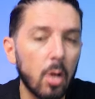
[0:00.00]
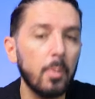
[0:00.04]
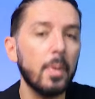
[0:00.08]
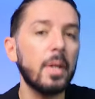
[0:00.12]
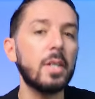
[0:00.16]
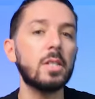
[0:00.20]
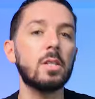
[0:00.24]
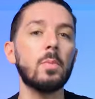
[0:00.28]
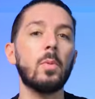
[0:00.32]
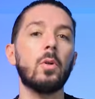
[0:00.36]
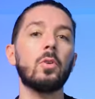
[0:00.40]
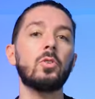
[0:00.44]
I'll
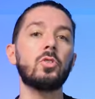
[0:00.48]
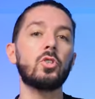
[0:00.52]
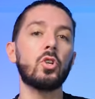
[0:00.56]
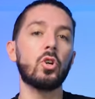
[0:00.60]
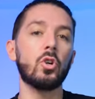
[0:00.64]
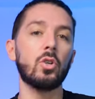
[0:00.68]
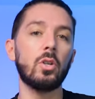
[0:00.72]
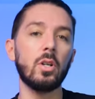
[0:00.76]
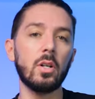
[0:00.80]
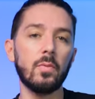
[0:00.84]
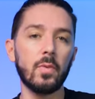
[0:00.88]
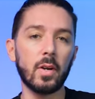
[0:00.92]
make some
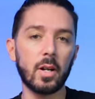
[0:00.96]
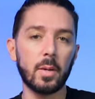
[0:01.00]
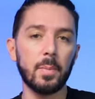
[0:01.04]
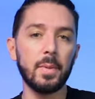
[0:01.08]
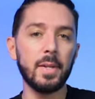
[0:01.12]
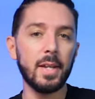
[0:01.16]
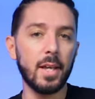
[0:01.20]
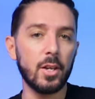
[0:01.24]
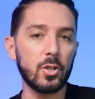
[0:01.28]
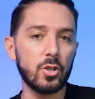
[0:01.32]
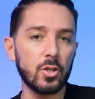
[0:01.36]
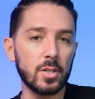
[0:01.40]
alternative
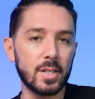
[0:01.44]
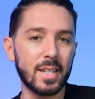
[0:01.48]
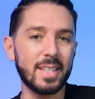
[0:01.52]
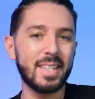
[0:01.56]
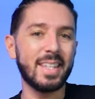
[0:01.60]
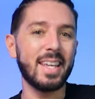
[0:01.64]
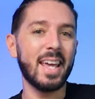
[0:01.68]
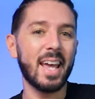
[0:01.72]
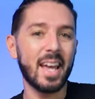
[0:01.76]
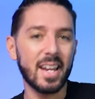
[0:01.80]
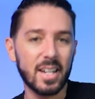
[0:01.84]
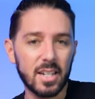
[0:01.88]
recommendations at
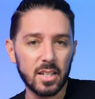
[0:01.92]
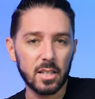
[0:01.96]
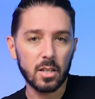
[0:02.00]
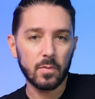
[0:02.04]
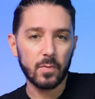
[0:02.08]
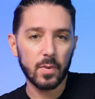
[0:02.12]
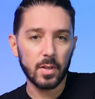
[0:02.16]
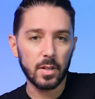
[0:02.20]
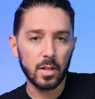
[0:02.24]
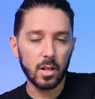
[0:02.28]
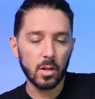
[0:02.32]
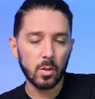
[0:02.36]
the end of the
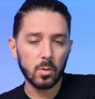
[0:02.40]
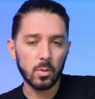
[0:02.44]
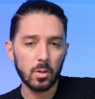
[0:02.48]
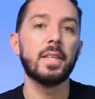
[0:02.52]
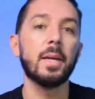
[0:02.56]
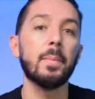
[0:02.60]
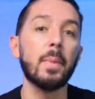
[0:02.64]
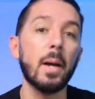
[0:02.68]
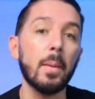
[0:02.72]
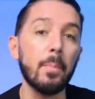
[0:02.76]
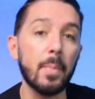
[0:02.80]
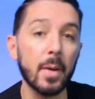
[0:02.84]
video
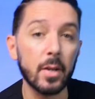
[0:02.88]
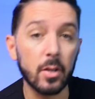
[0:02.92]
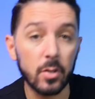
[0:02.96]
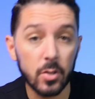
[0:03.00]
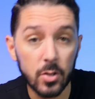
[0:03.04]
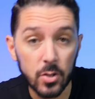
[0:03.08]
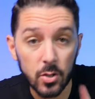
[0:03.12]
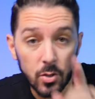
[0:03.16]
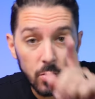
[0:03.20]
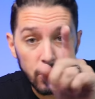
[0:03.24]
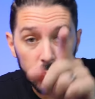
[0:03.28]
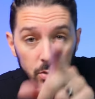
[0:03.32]
that might better
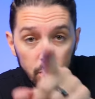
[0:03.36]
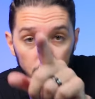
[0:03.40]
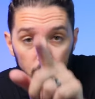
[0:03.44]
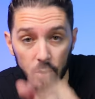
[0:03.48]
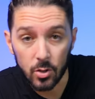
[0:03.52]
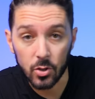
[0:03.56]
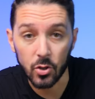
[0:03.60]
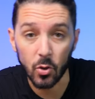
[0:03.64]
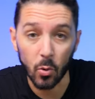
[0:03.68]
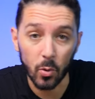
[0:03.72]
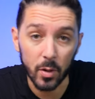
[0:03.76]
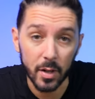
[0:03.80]
suit
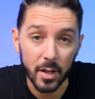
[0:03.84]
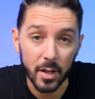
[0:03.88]
your